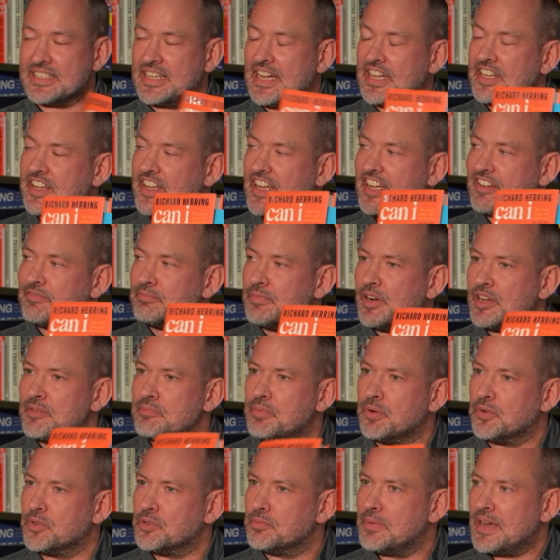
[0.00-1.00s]
Can I have my
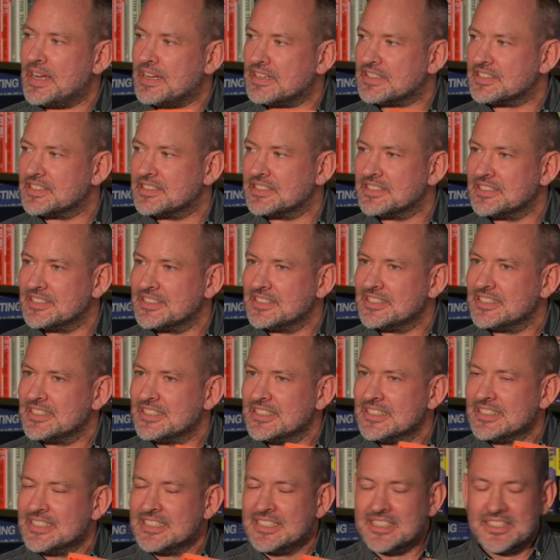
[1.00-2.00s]
ball back?
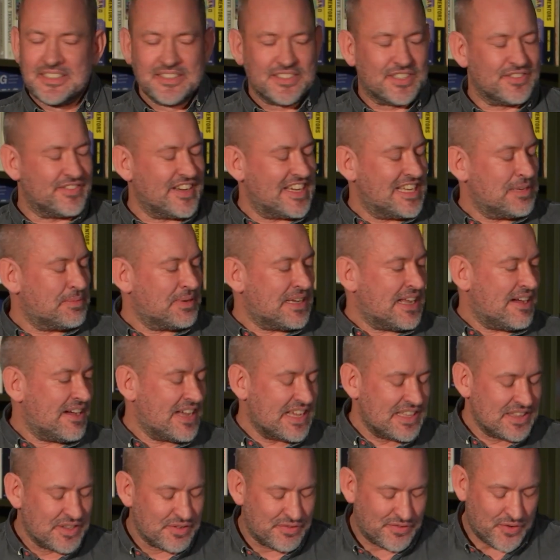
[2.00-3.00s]
It's available
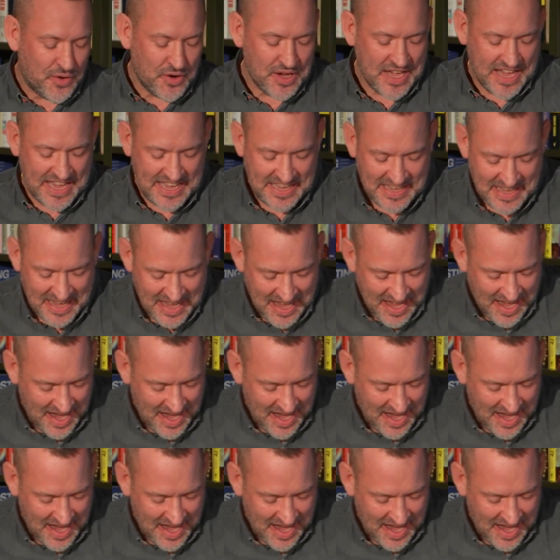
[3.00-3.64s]
out in the foyer.